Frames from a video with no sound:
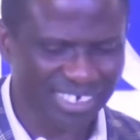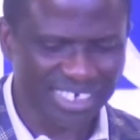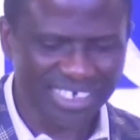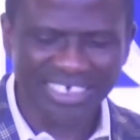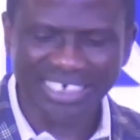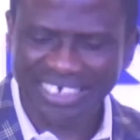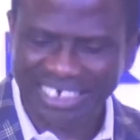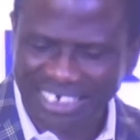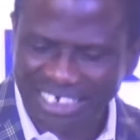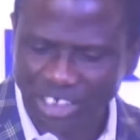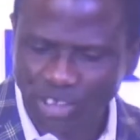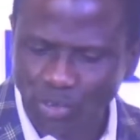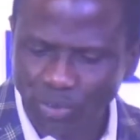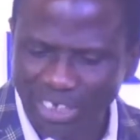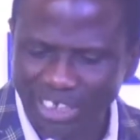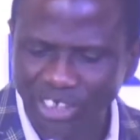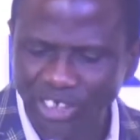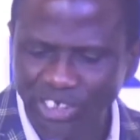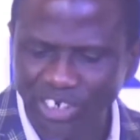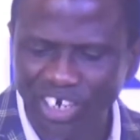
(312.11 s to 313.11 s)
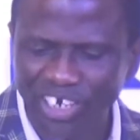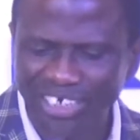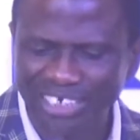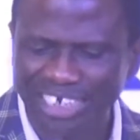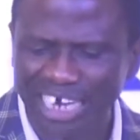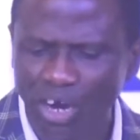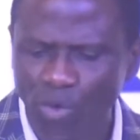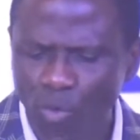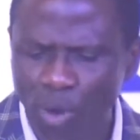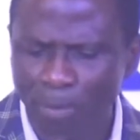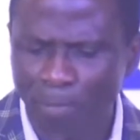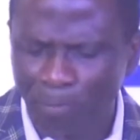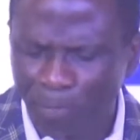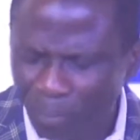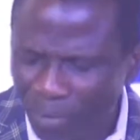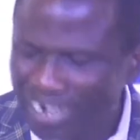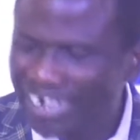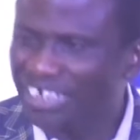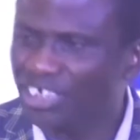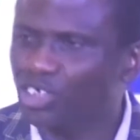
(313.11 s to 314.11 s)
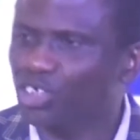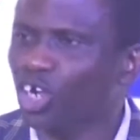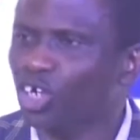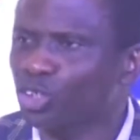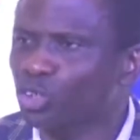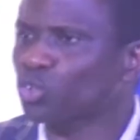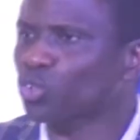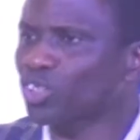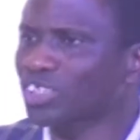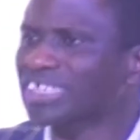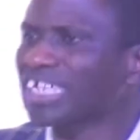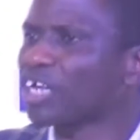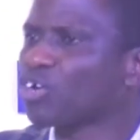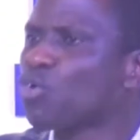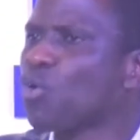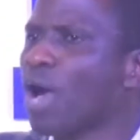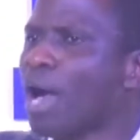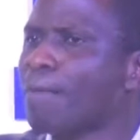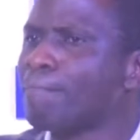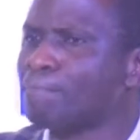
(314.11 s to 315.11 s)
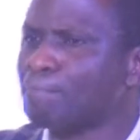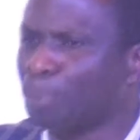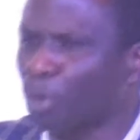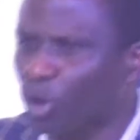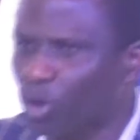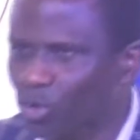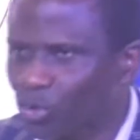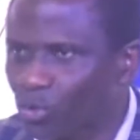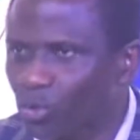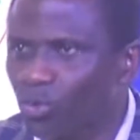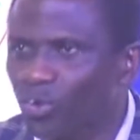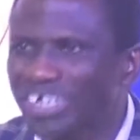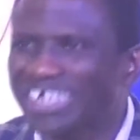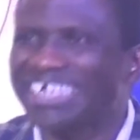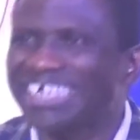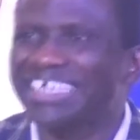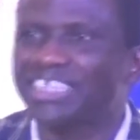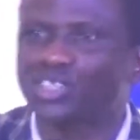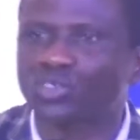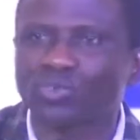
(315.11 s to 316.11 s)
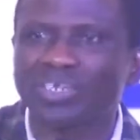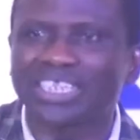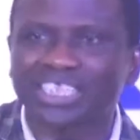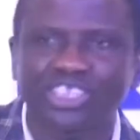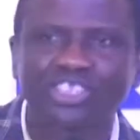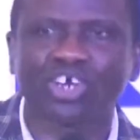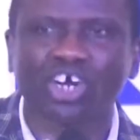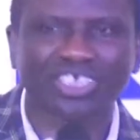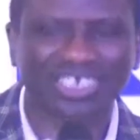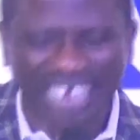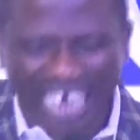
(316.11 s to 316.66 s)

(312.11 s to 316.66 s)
The situation that will pressure you to say, go and borrow, it will not